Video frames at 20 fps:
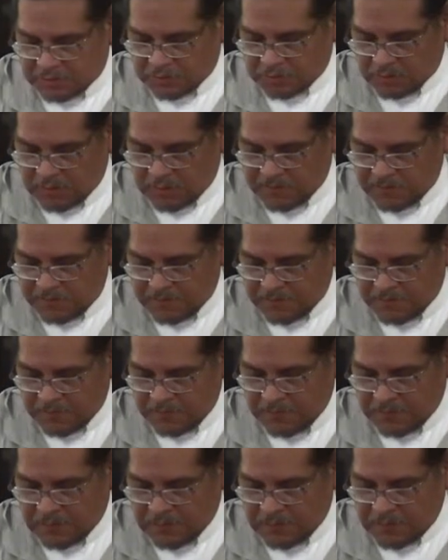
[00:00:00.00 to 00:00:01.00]
the drum
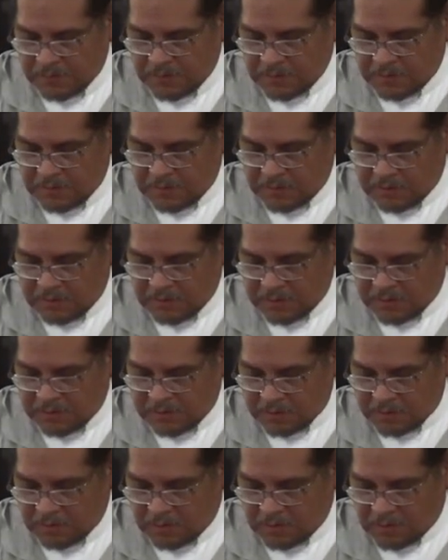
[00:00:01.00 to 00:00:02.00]

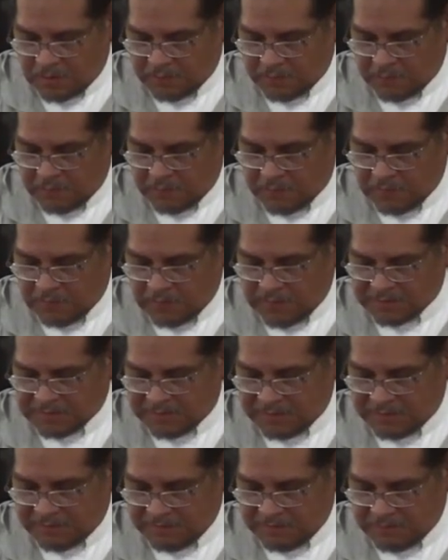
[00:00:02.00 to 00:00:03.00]
and offer a blessing